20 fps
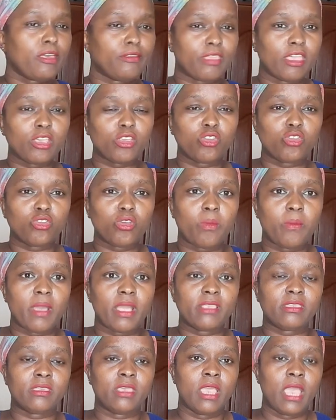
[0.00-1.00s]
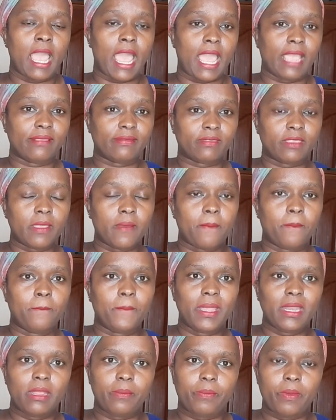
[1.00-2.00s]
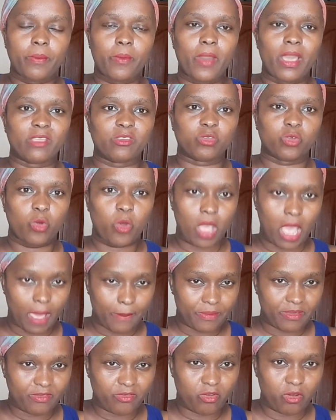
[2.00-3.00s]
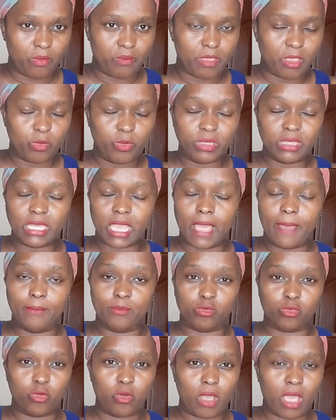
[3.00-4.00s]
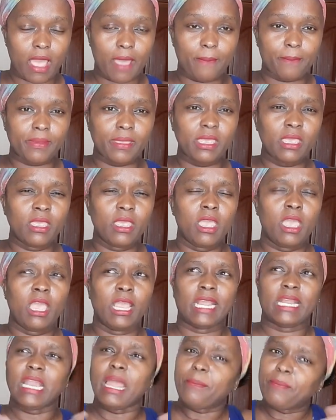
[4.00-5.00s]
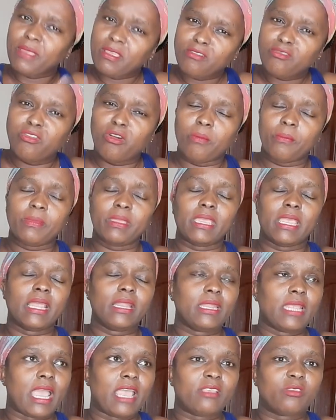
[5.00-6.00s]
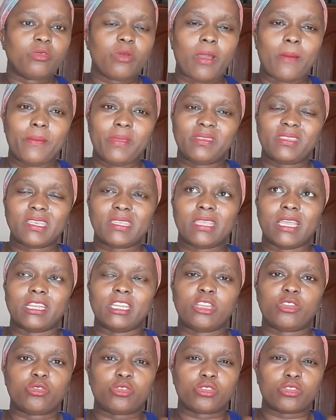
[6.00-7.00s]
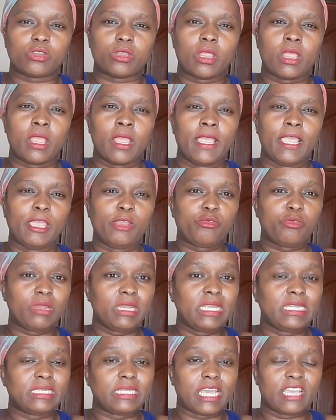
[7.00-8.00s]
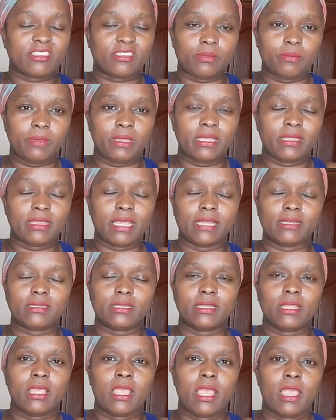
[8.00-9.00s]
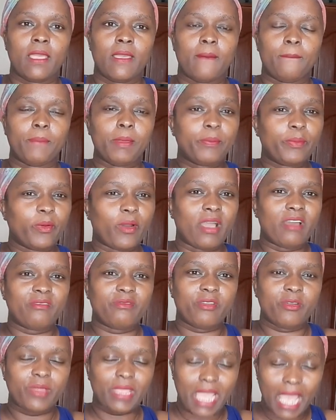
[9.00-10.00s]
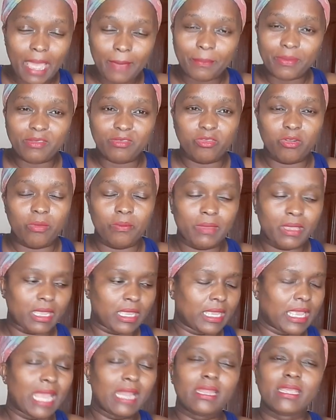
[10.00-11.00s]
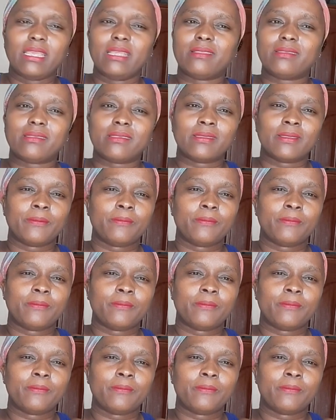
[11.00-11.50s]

thank you so much. I see many people are so happy for me, which I'm so happy. Clapping for me. I saw a message that it... it really touched me that people are very happy for me. Yani,